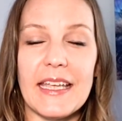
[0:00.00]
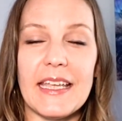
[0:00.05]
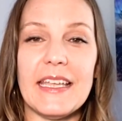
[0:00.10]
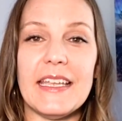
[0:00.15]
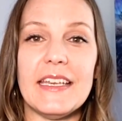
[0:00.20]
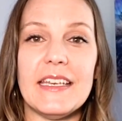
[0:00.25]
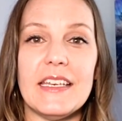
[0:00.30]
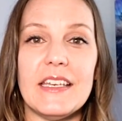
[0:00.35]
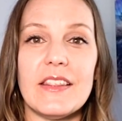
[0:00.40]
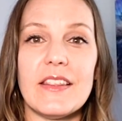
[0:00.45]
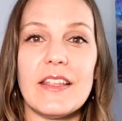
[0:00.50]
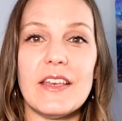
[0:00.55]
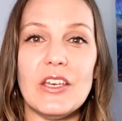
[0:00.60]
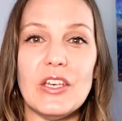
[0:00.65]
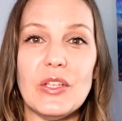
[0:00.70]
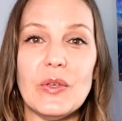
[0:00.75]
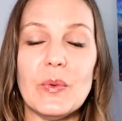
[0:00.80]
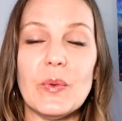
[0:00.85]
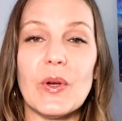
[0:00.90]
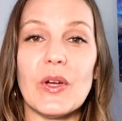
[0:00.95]
in the
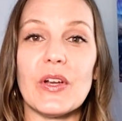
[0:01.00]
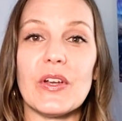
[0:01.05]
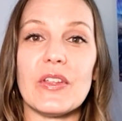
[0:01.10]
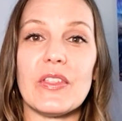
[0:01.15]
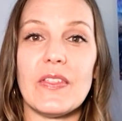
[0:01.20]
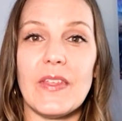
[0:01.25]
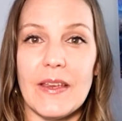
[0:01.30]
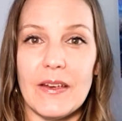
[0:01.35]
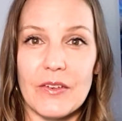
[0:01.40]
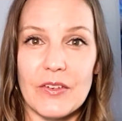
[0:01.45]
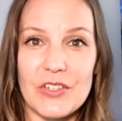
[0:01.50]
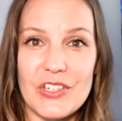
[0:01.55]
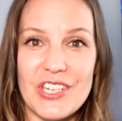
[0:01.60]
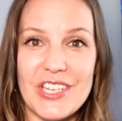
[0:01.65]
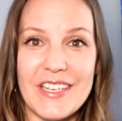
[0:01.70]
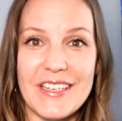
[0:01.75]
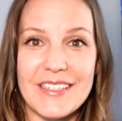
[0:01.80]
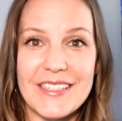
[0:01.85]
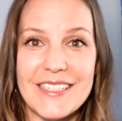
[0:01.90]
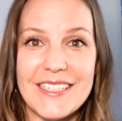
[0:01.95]
new earth
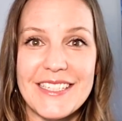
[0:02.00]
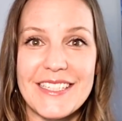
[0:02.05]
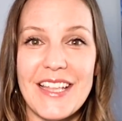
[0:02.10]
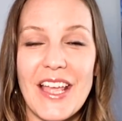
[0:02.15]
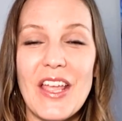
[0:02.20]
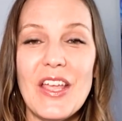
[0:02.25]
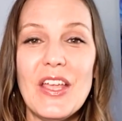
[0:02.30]
energies.